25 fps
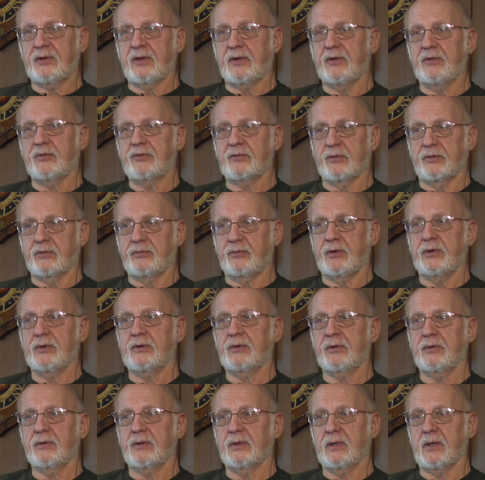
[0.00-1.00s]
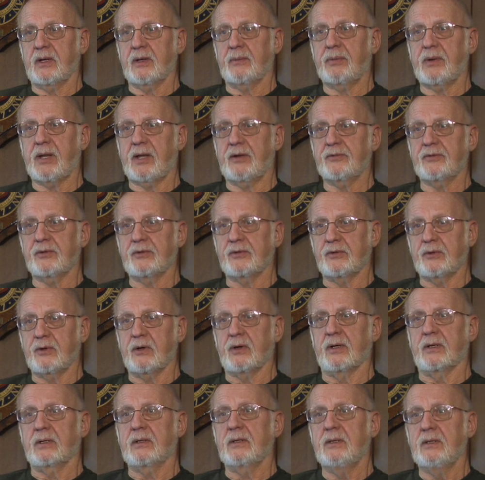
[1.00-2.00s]
the History of Winter in Lake Placid, New
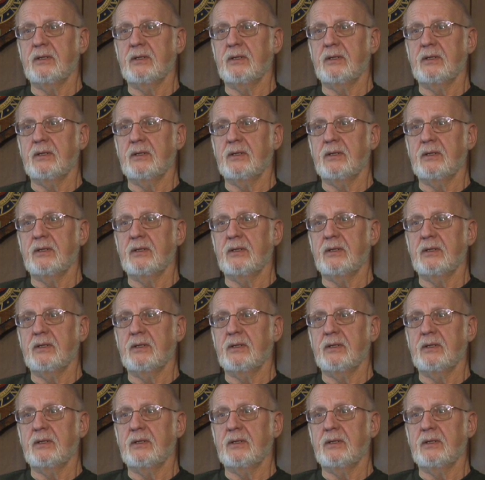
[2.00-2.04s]
York,